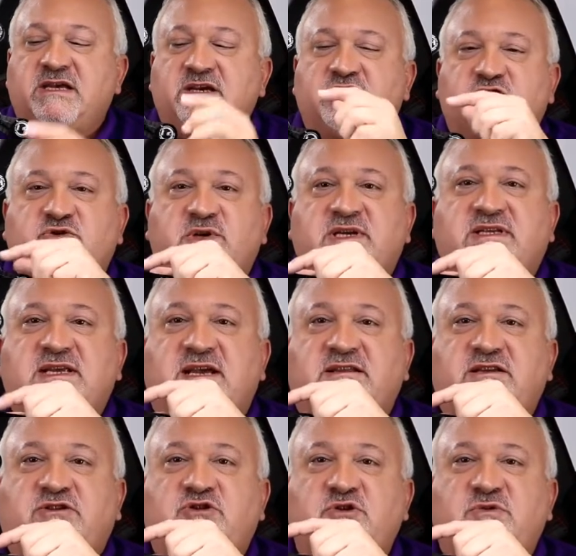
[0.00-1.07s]
shrink down
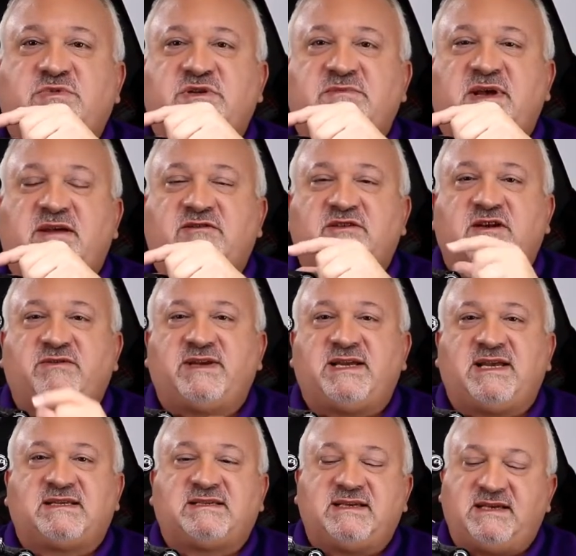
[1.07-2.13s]
the tubes and mounts our
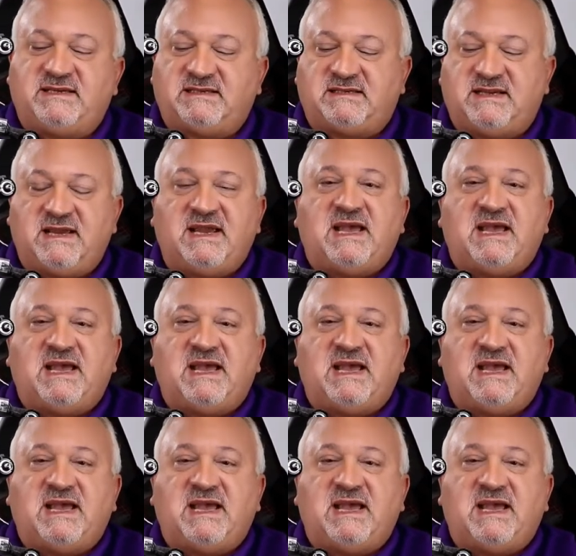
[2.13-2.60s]
ESCs,